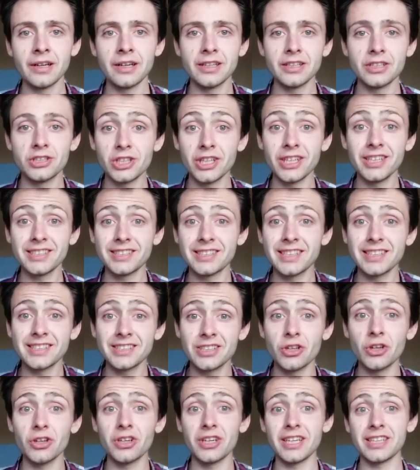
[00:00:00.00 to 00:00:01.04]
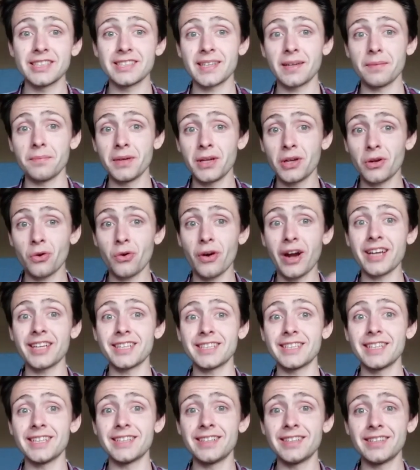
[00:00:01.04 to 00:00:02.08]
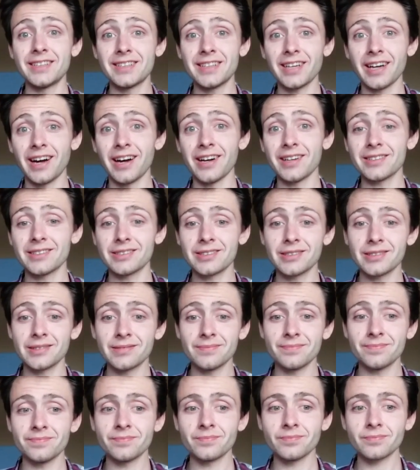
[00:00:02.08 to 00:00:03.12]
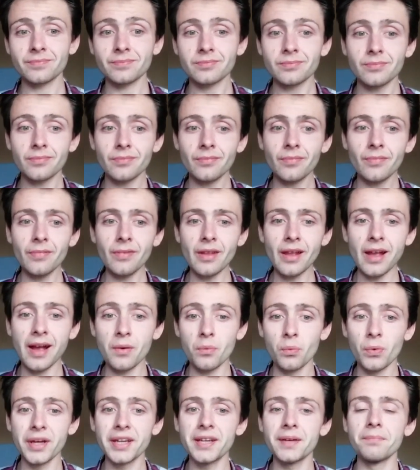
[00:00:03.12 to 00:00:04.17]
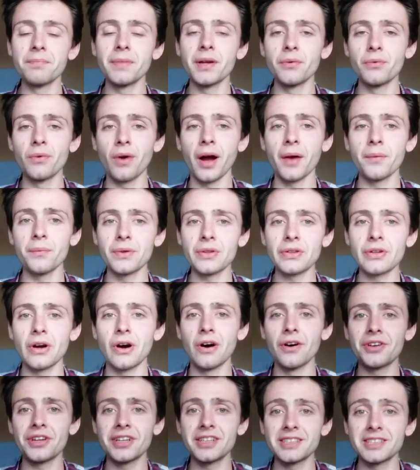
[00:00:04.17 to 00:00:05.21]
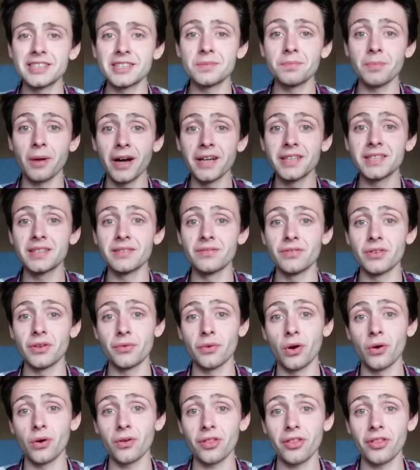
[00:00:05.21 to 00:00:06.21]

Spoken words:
Jesus' goodness can be credited to us, and we can be right with God in spite of the wrong